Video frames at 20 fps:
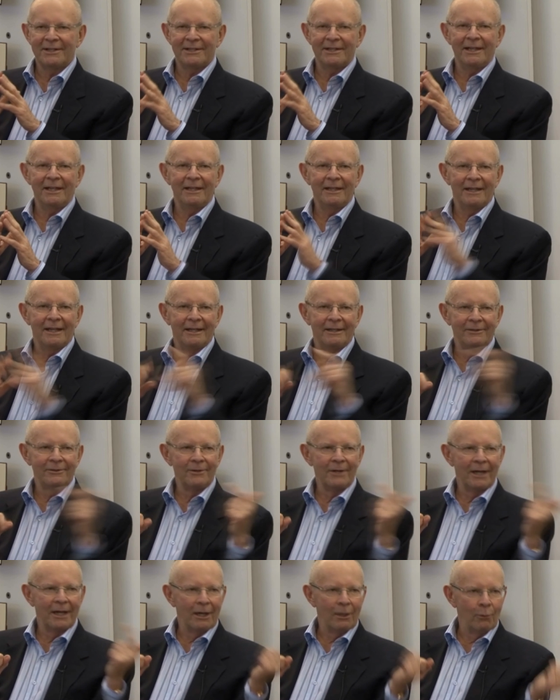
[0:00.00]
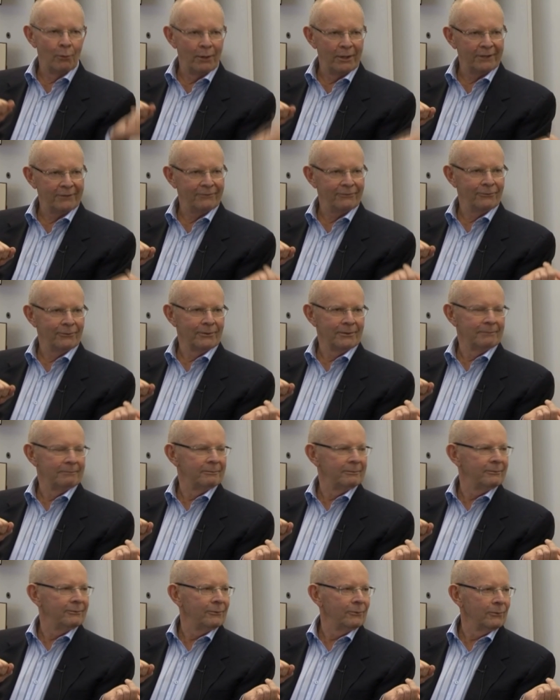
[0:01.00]
said that, you know, I worked for the
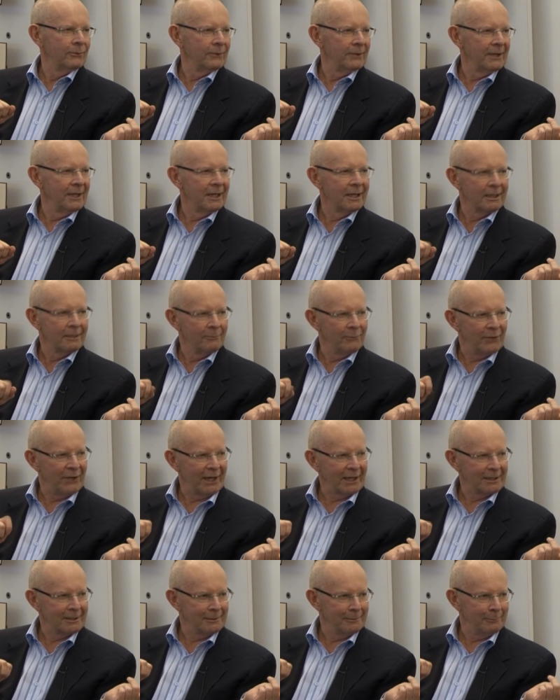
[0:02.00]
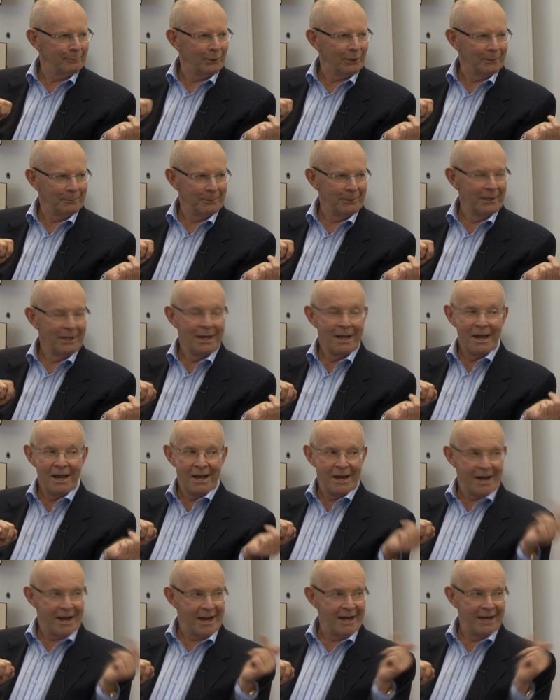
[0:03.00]
for the income tax department,
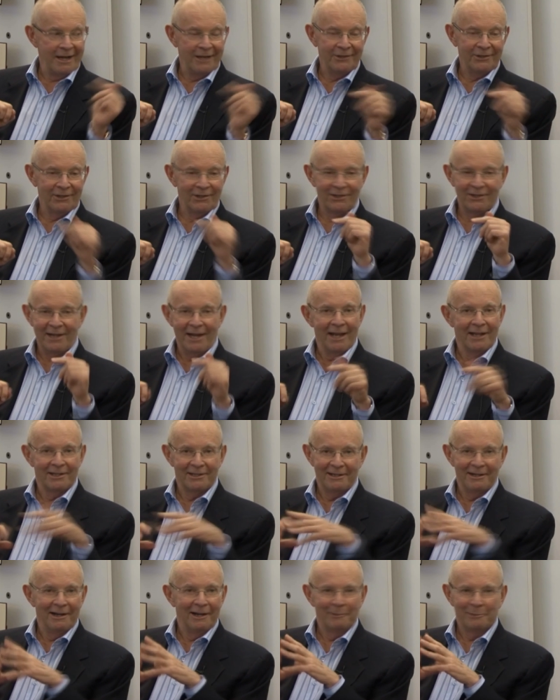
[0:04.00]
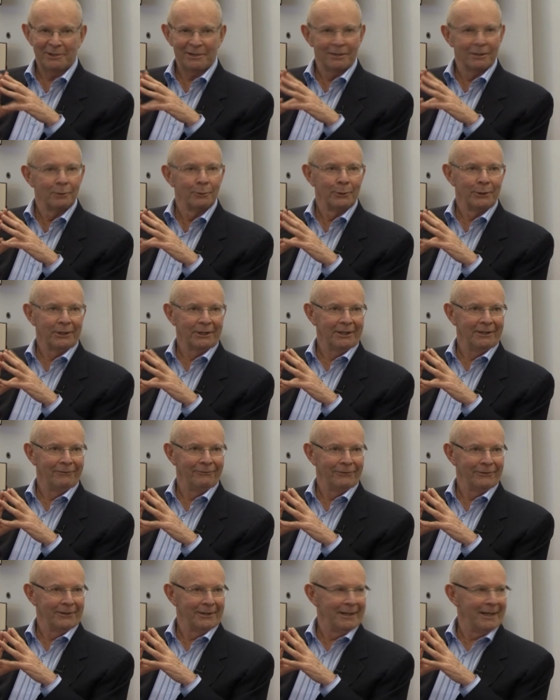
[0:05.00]
and as it stands now, I'm still working
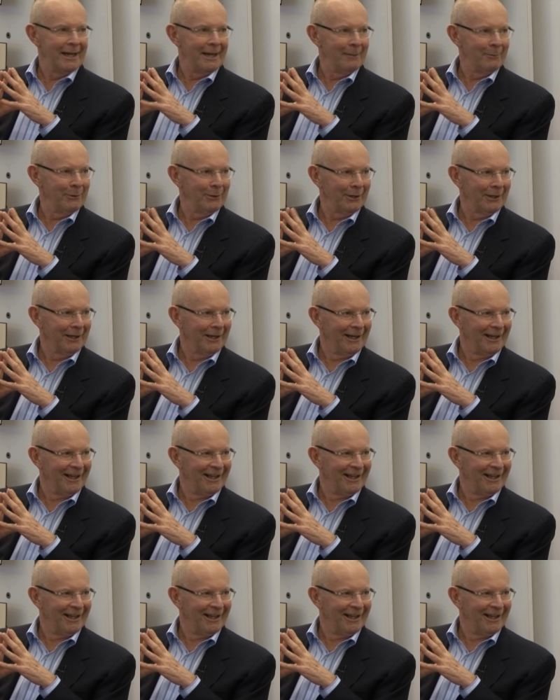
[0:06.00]
for the damn thing.